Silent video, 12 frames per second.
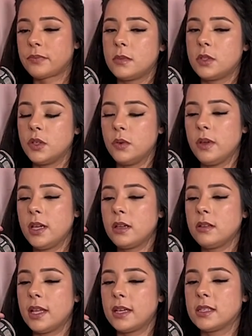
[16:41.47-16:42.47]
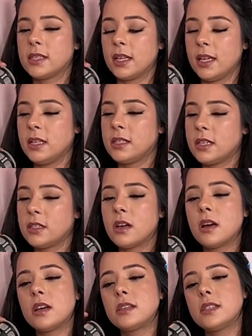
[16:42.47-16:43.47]
doing like sending
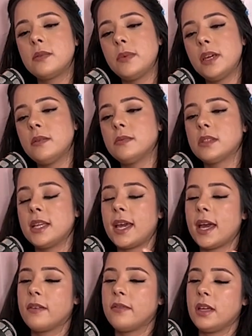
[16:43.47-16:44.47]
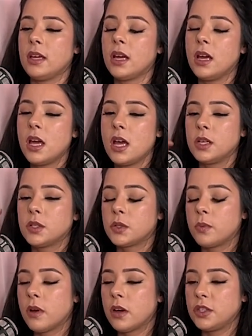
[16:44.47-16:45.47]
TikToks and memes and like having
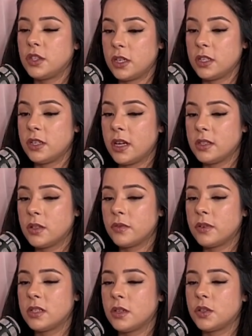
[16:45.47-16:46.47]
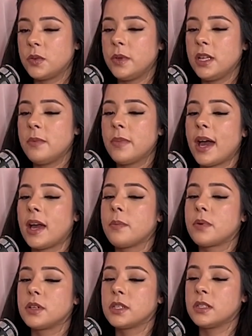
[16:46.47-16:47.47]
small chit chats over social media, but I
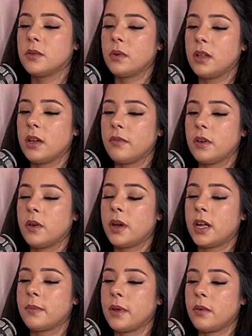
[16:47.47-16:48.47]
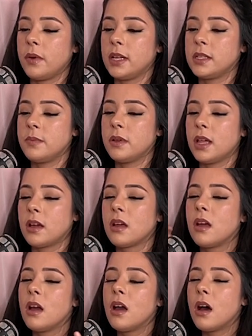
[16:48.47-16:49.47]
personally would never go out of my way to be like,
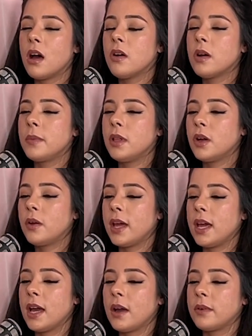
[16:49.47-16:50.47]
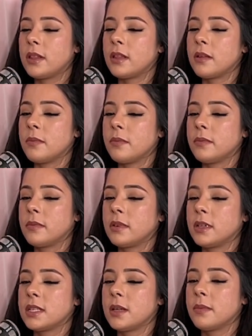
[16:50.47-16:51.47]
oh, I'm gonna go hang out with him,
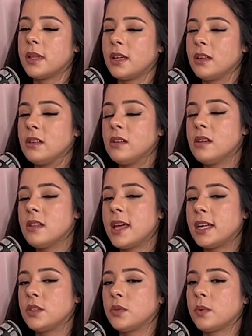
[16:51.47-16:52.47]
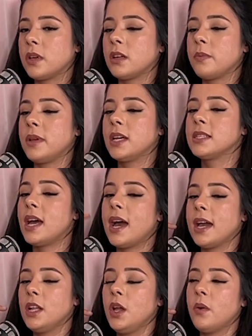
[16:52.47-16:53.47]
because I'm like, oh, that's weird, because
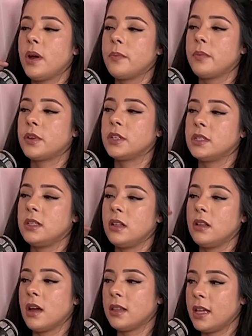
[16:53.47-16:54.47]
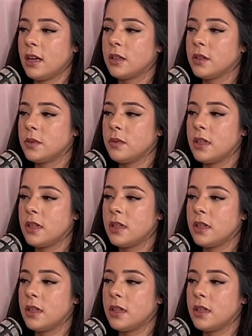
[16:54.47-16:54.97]
I know I'm personally not that close with